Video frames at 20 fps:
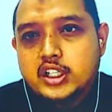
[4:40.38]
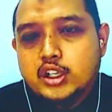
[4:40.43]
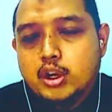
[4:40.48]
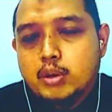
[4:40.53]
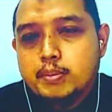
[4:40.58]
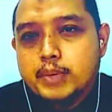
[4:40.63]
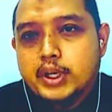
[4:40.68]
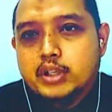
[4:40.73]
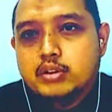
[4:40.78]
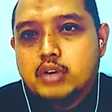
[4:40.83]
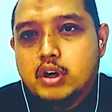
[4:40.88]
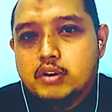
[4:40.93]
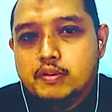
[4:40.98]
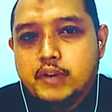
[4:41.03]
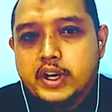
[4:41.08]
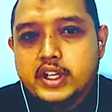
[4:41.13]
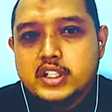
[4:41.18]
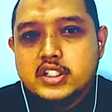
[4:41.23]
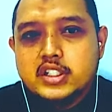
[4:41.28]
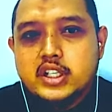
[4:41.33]
in Dompet
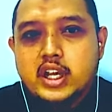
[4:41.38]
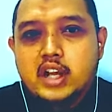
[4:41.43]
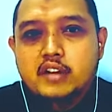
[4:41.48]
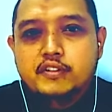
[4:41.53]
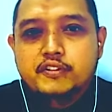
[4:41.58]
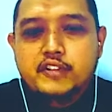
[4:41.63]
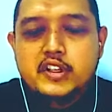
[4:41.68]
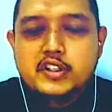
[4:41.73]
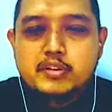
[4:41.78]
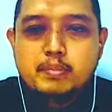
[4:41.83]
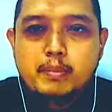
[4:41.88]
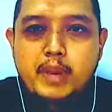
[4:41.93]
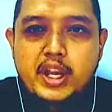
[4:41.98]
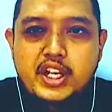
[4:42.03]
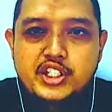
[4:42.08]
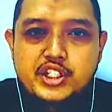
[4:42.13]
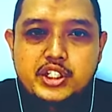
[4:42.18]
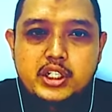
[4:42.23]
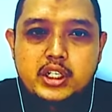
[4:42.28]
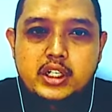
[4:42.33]
Dhuafa itself is
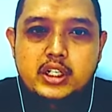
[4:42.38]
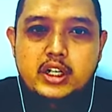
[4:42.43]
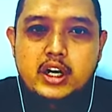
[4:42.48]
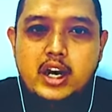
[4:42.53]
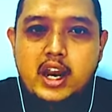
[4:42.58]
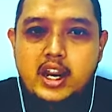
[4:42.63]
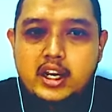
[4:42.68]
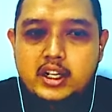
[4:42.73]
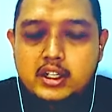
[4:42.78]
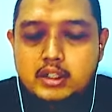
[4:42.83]
major.